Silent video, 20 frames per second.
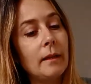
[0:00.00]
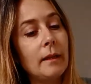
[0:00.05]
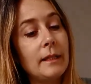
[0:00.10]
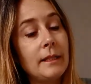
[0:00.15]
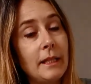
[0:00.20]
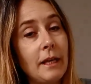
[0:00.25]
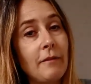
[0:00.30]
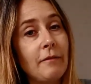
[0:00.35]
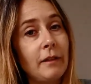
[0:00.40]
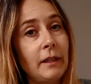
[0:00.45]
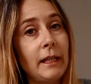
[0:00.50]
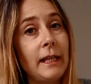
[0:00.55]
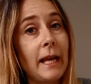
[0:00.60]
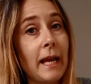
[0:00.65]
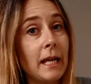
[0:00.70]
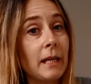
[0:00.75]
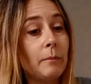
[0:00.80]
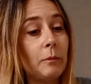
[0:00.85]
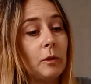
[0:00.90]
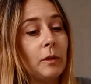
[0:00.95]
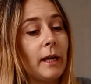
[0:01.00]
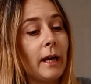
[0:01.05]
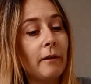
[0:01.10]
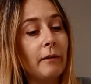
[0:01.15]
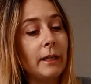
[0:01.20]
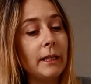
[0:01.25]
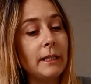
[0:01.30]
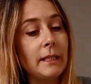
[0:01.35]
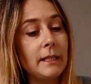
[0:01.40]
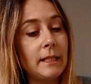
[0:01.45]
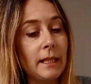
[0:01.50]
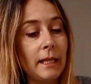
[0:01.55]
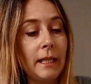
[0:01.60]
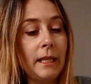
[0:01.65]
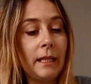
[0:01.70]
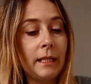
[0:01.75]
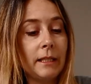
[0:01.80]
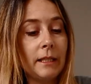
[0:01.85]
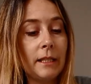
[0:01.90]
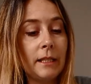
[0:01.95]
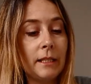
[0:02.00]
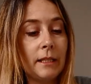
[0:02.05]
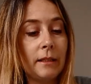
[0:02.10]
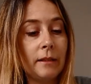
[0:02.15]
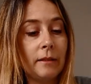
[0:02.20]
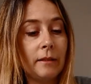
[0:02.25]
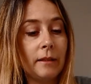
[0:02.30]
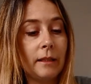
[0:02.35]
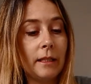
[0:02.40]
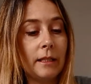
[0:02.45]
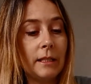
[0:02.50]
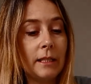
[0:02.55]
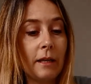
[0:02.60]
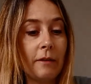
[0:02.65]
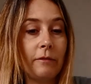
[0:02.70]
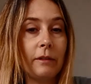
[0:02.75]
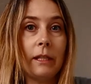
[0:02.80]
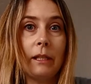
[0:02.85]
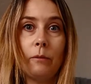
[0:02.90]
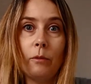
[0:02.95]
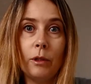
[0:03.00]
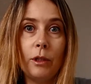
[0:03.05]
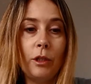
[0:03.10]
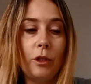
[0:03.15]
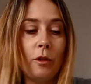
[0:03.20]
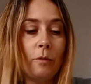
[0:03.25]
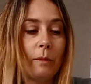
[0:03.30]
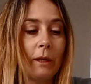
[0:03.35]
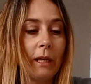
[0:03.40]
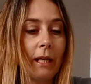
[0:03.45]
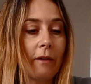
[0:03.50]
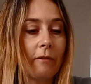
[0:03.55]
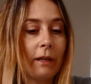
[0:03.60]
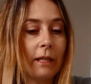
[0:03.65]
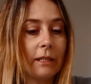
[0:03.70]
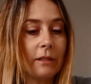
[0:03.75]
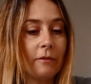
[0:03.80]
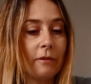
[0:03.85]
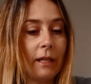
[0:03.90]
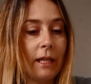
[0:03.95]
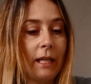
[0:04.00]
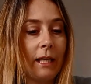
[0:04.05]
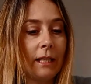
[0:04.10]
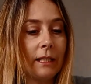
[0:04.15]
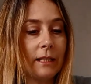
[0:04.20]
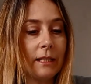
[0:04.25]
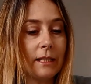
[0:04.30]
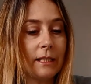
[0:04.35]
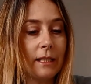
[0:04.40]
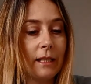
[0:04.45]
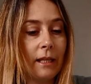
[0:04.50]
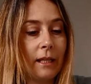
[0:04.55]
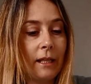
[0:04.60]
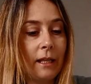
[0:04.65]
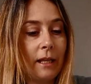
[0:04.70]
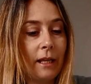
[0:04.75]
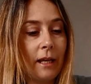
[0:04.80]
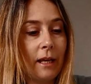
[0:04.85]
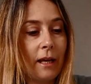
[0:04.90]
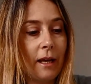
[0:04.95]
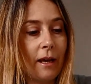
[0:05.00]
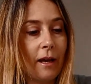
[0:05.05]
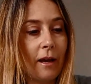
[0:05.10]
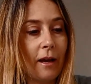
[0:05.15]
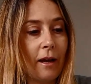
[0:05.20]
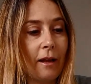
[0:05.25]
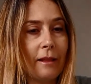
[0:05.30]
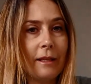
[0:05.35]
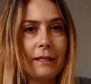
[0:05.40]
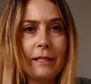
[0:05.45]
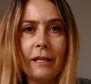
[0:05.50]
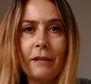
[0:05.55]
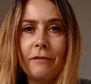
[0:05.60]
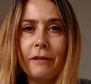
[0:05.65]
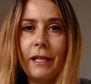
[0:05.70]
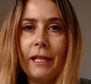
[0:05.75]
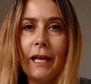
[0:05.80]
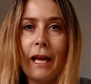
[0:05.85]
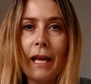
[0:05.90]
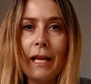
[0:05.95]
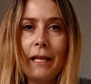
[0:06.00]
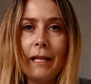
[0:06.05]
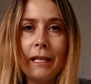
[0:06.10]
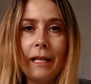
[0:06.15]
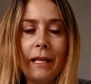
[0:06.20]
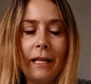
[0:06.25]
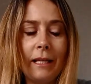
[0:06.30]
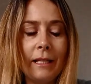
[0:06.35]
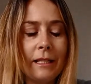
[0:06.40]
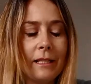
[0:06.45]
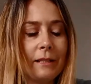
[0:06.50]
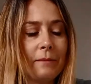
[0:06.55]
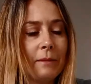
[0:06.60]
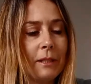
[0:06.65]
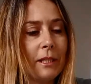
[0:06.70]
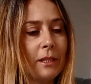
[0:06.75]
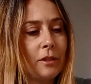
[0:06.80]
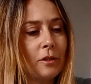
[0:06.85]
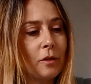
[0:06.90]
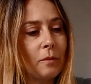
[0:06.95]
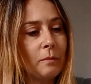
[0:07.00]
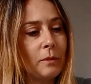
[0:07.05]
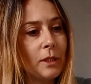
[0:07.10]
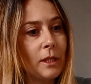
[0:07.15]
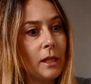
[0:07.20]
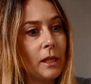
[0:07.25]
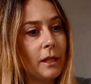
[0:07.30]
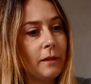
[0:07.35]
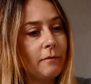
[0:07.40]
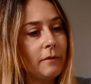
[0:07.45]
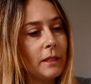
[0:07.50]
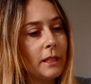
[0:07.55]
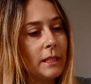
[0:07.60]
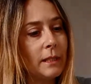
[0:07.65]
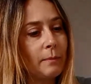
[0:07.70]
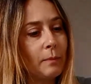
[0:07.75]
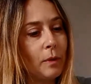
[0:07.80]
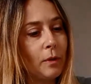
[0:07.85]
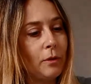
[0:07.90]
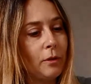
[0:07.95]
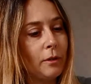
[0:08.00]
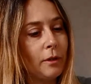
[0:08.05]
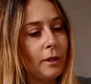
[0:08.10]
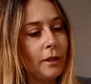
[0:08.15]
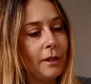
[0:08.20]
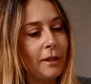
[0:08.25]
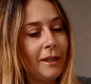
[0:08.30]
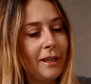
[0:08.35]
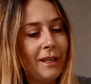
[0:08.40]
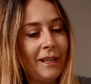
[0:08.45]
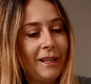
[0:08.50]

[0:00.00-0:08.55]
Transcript: There's definitely animal characters in it. There's definitely one human character in it. There's definitely cake in it. Mrs. Thompson loves this book.